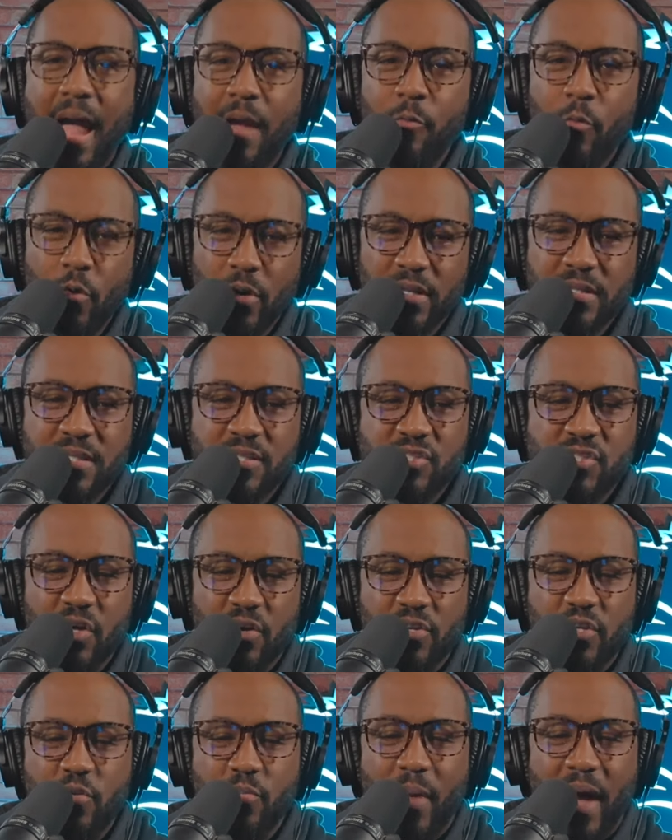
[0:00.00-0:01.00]
I wanted to
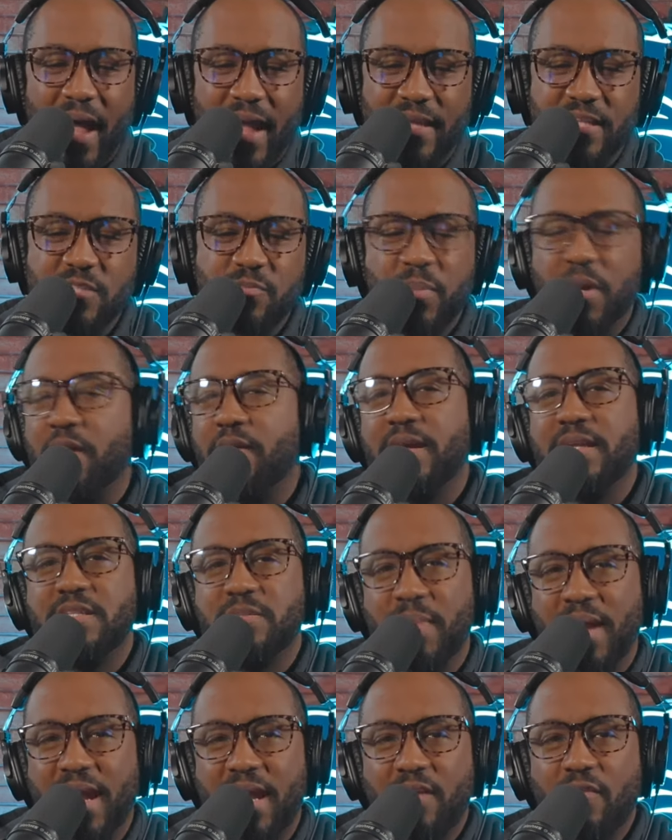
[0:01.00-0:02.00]
show you my
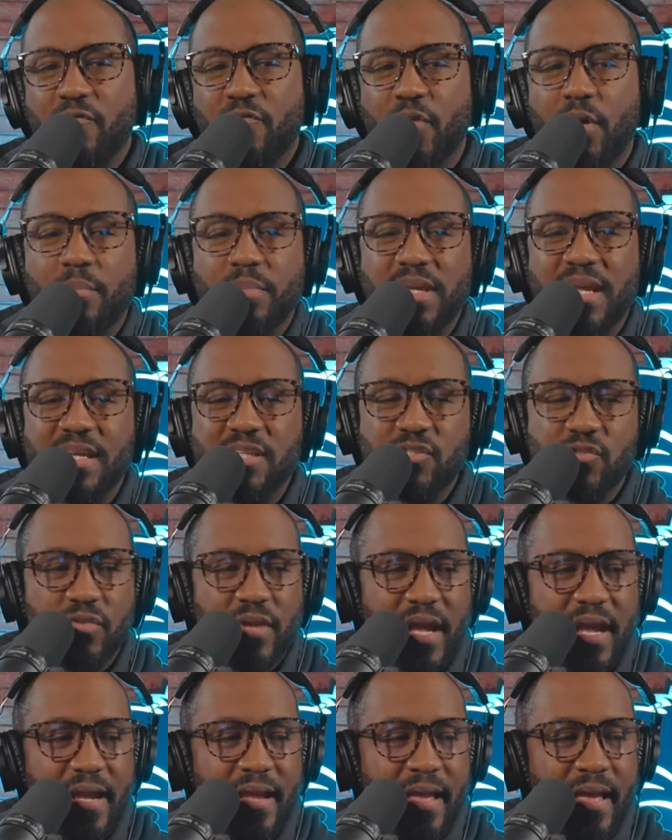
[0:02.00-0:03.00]
experience, man, from
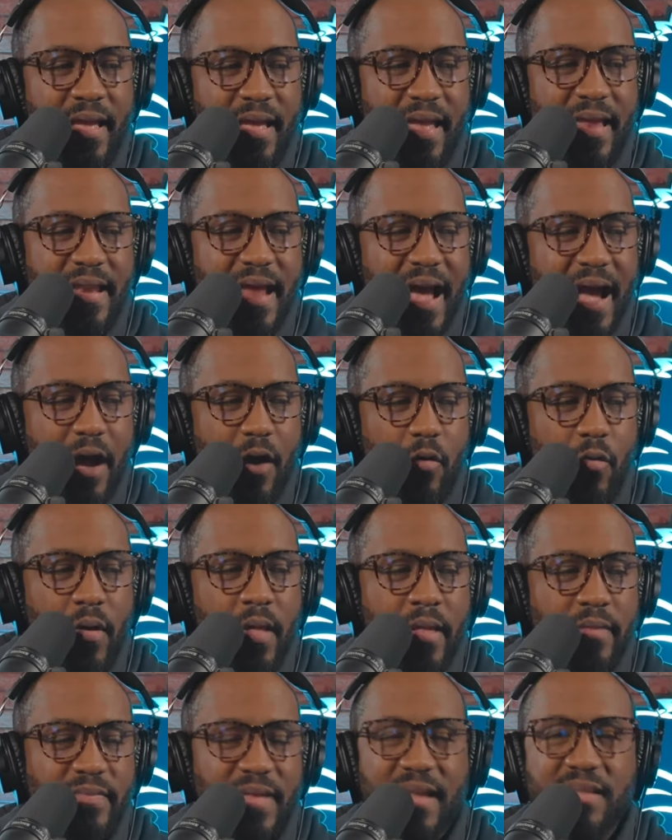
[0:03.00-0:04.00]
yesterday and
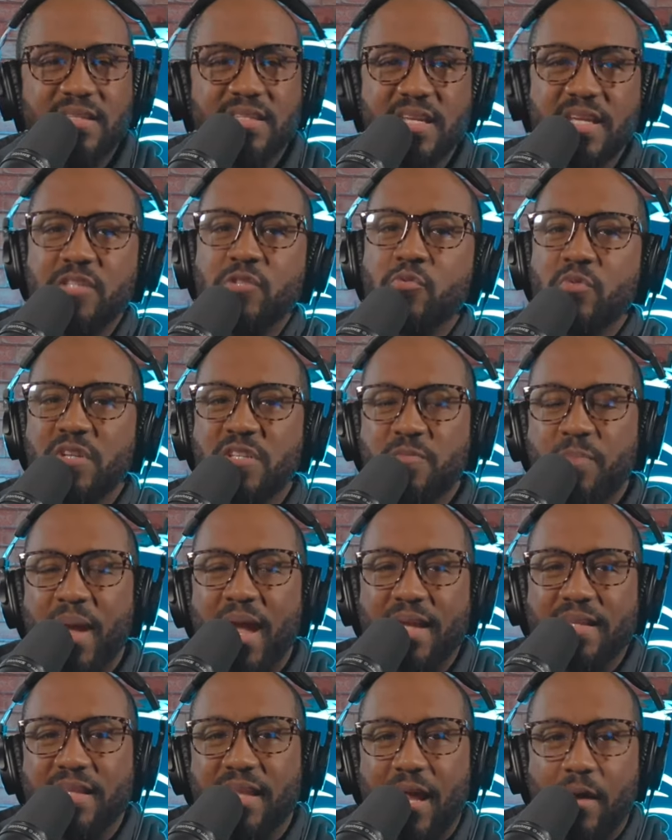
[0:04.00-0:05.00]
how that
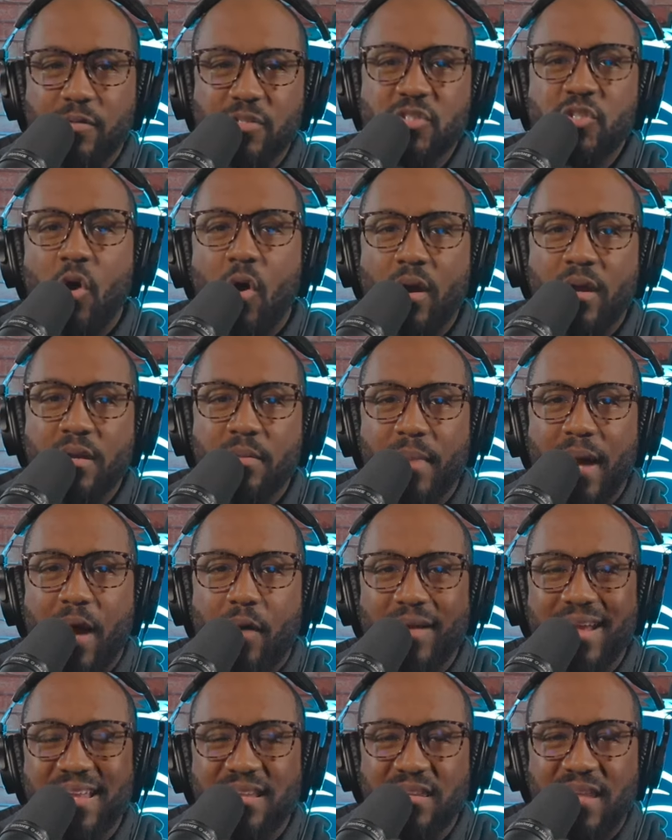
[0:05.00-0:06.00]
disrespect that I was talking
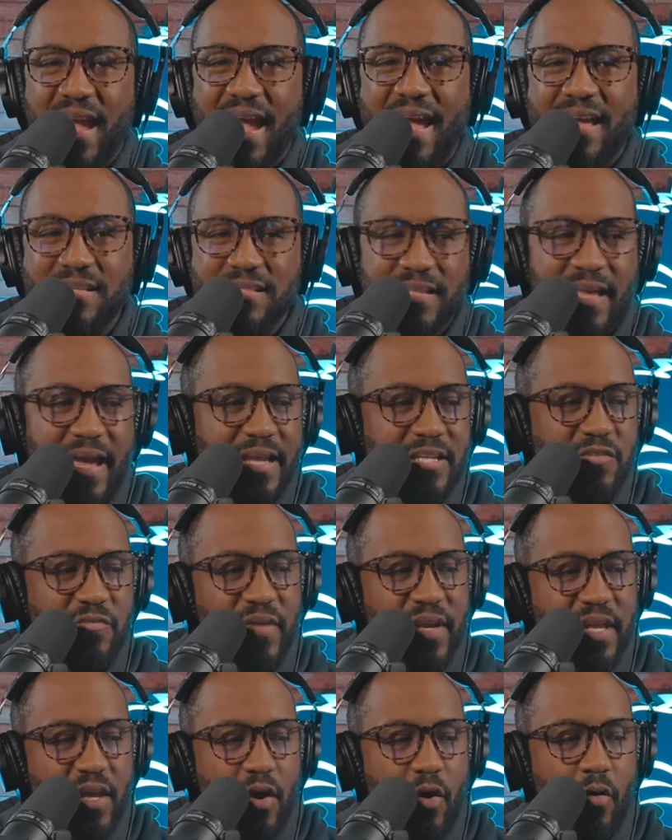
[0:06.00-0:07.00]
about in last
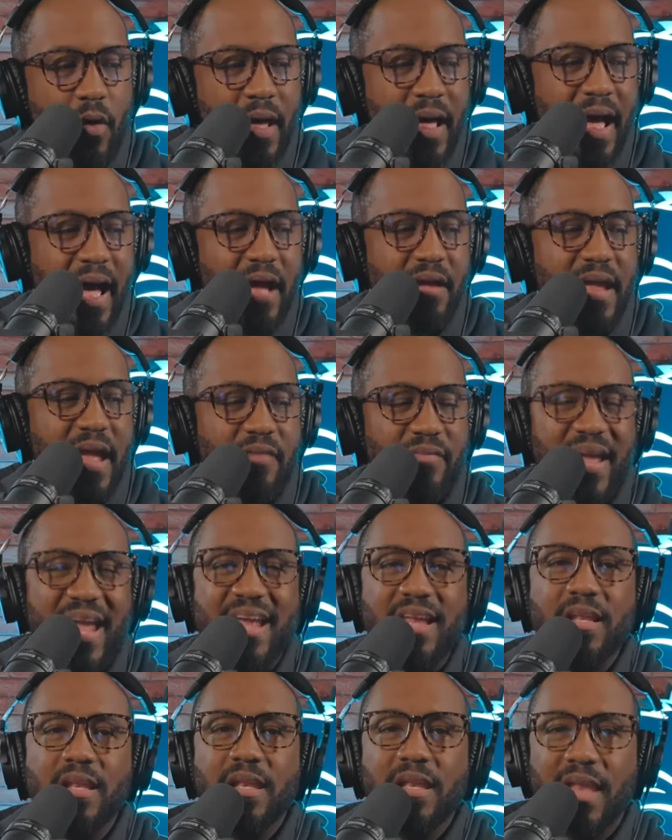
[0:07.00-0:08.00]
night's video. I have
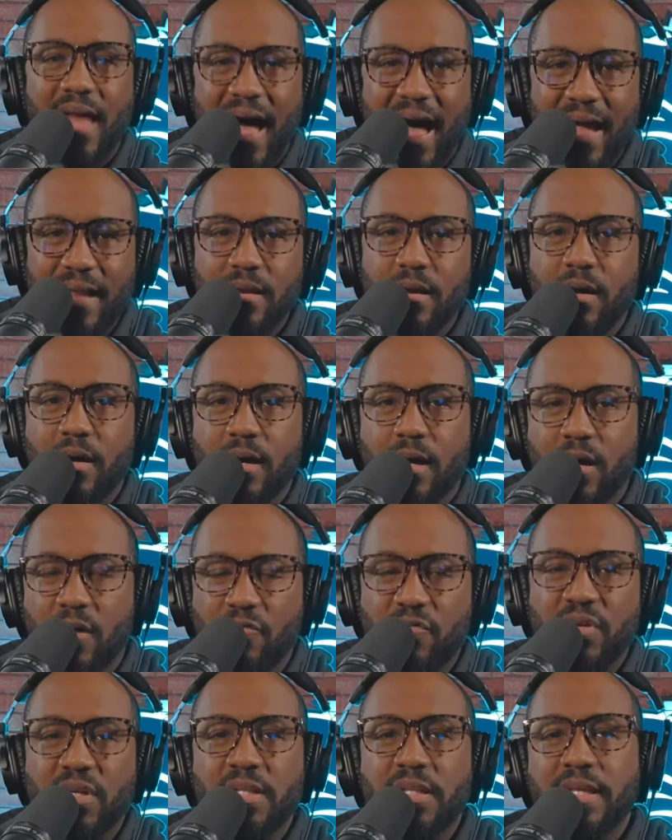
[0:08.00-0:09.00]
a lot
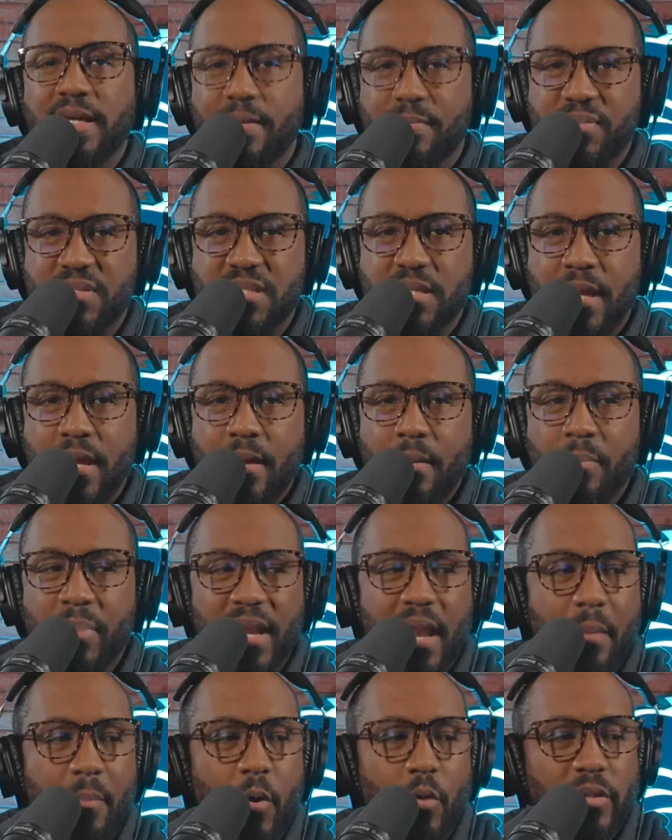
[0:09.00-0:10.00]
of clips,
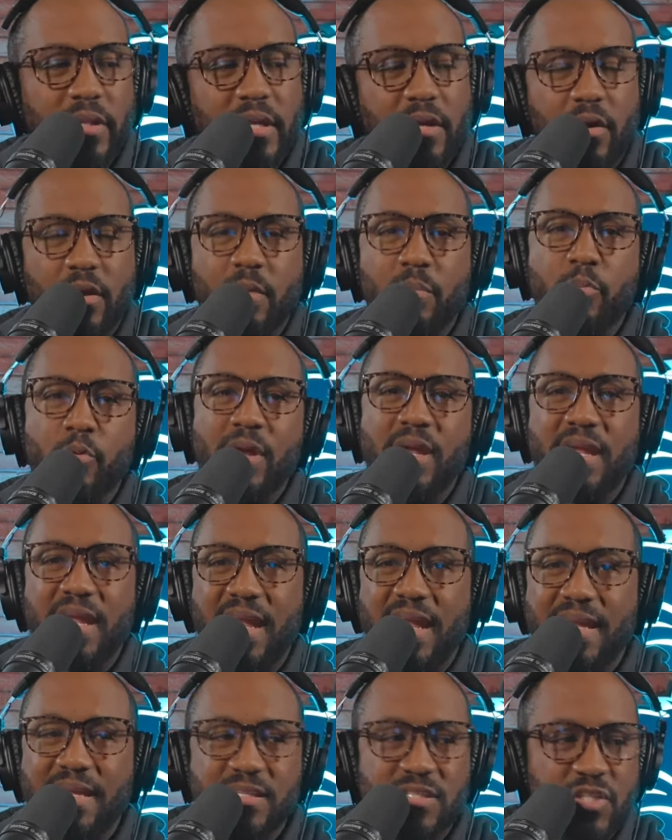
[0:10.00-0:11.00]
but I'm only going to
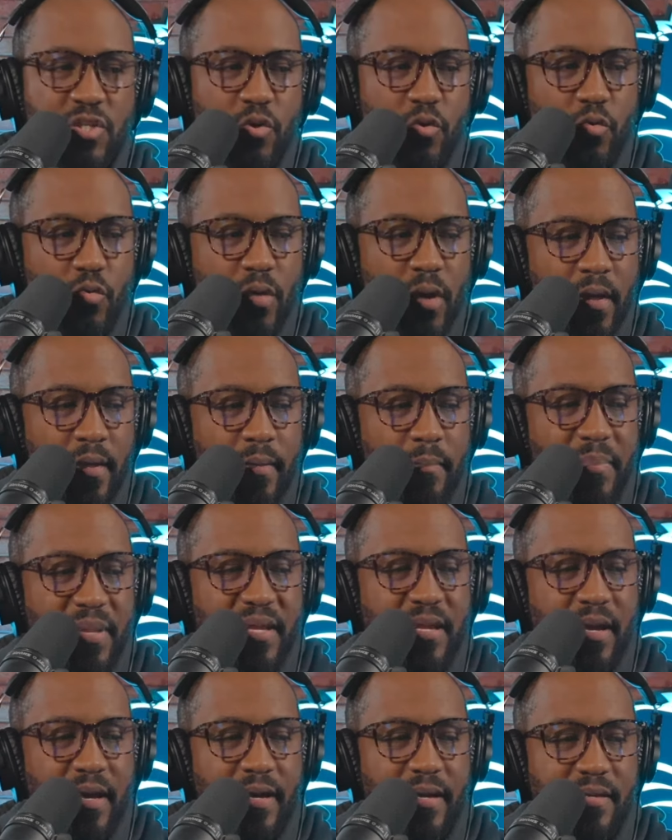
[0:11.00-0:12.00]
bring in two
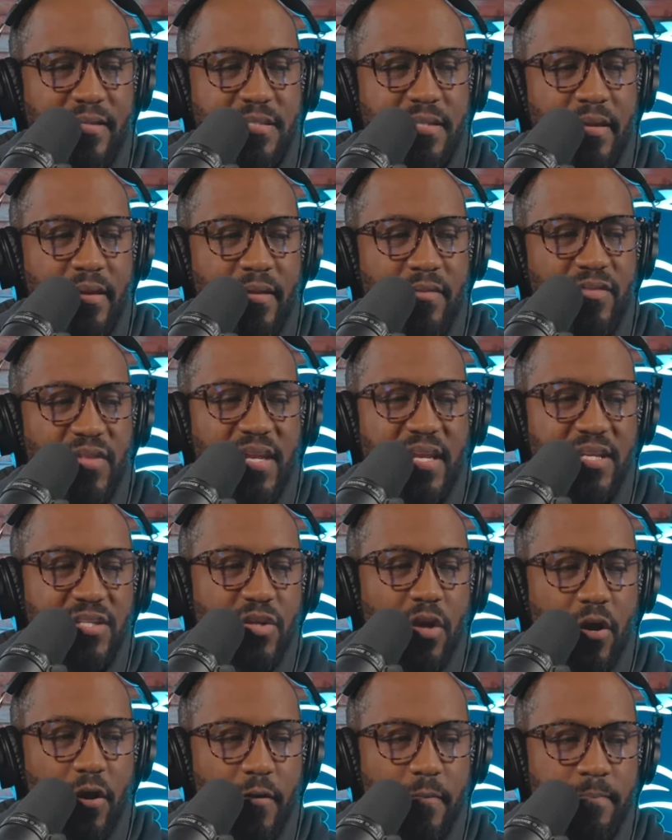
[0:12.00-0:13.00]
because
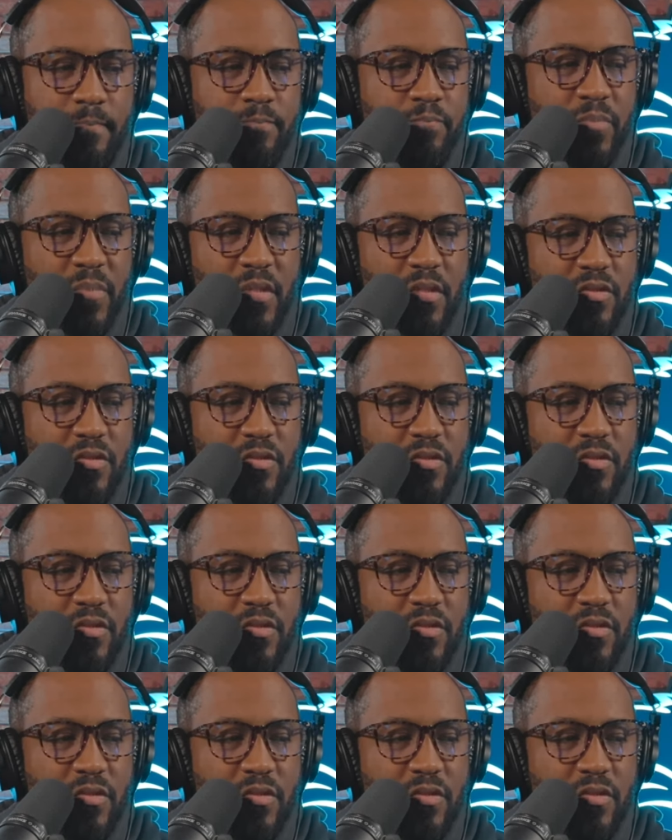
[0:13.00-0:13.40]
these are